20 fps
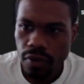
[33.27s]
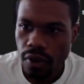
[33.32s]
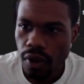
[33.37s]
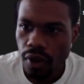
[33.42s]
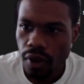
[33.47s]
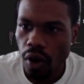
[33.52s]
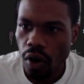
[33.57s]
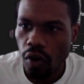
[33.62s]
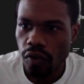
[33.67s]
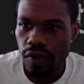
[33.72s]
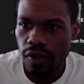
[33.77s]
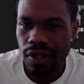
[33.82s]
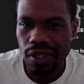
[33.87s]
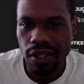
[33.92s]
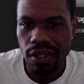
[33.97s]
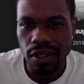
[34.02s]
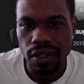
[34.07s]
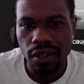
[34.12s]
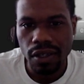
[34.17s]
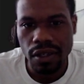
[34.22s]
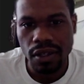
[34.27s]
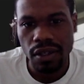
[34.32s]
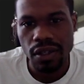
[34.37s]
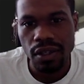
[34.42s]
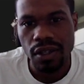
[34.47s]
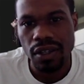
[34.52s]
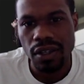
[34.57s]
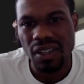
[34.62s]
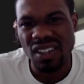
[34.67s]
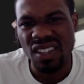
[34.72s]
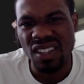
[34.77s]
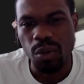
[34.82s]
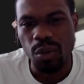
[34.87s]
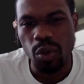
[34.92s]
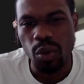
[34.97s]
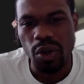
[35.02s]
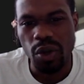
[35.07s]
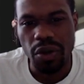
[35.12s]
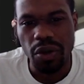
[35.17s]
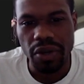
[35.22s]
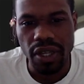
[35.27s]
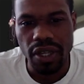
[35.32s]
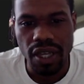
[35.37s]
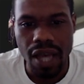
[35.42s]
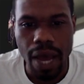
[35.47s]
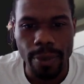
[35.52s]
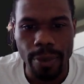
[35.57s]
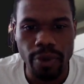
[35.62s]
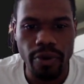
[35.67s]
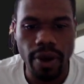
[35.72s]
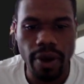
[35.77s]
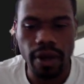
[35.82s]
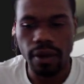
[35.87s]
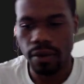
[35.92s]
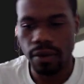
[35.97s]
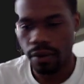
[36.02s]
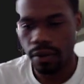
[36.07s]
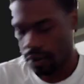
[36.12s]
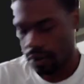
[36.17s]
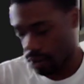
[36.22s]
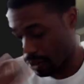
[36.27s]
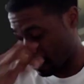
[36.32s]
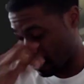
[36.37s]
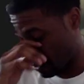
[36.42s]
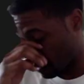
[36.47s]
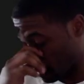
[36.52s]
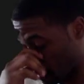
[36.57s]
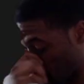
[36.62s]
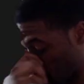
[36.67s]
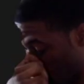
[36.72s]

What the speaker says: Hopefully, your boy don't get copyrighted, because,